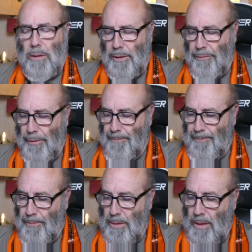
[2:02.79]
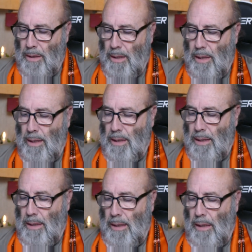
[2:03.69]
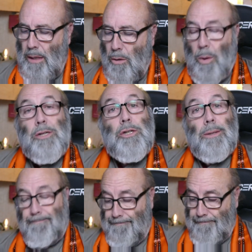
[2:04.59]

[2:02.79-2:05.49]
different. Question